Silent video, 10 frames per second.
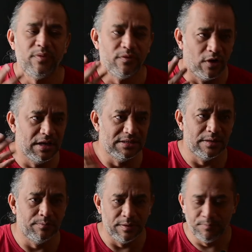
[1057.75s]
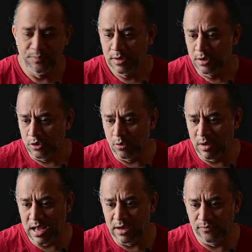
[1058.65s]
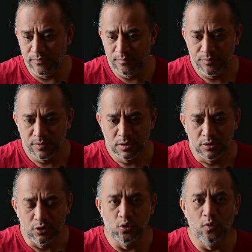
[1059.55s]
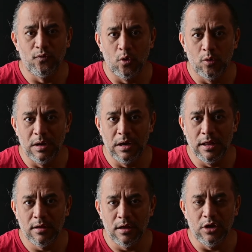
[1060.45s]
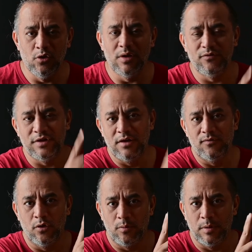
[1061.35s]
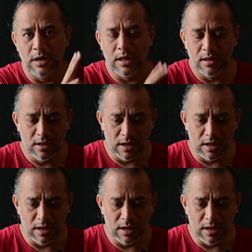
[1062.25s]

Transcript: For example, you have 2-floor building and you have 10-floor building.